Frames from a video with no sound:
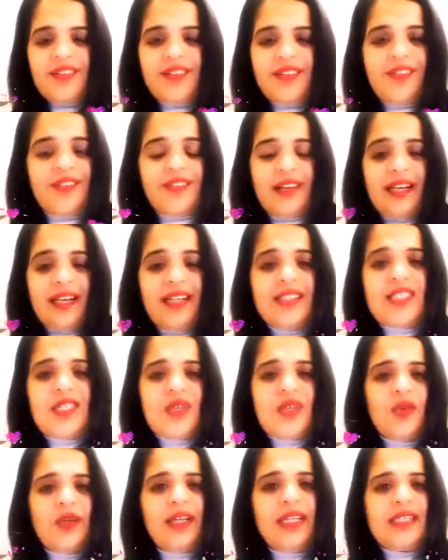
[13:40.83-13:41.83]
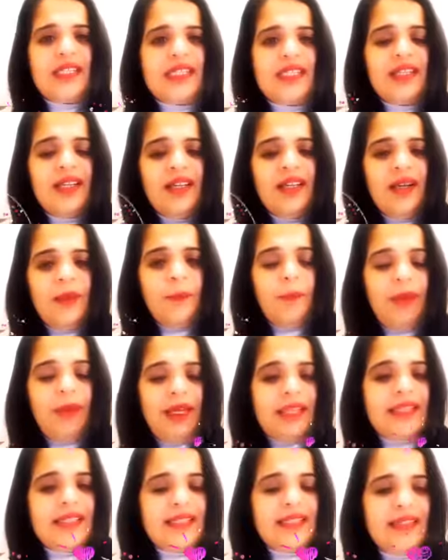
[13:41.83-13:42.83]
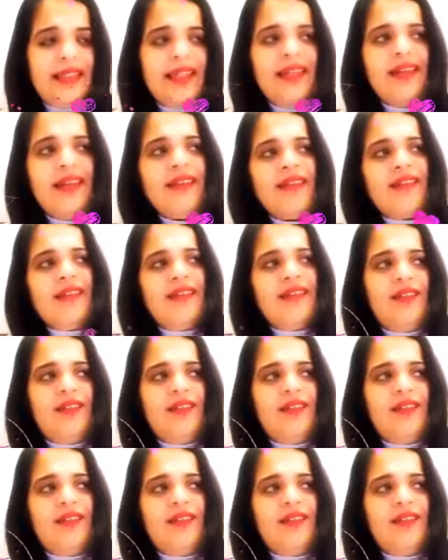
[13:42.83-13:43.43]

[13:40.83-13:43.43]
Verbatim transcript: Right? So it's basically